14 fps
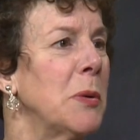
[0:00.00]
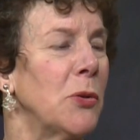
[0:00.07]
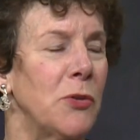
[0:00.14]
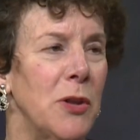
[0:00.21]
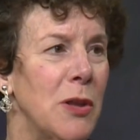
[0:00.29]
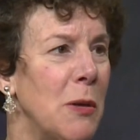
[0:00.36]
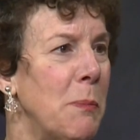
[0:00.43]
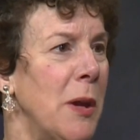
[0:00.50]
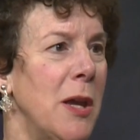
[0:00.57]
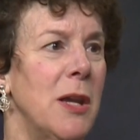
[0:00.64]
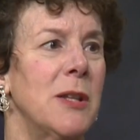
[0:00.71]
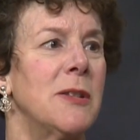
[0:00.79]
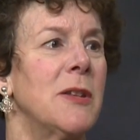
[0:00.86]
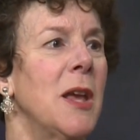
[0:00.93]
building the
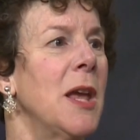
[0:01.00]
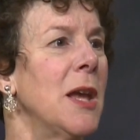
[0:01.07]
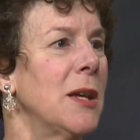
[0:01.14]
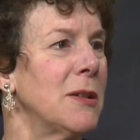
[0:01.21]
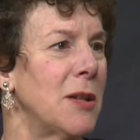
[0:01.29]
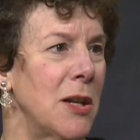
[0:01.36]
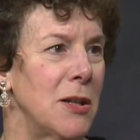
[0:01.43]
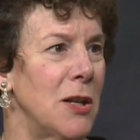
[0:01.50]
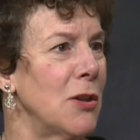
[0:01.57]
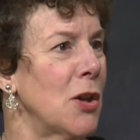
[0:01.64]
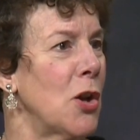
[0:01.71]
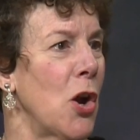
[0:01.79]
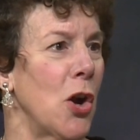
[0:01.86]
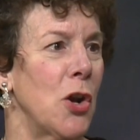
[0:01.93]
beds, tending
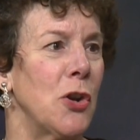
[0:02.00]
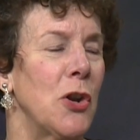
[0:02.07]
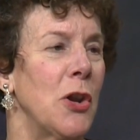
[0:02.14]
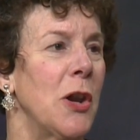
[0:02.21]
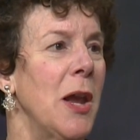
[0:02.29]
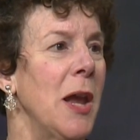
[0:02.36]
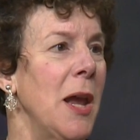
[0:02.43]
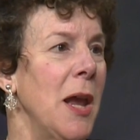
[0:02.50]
the garden,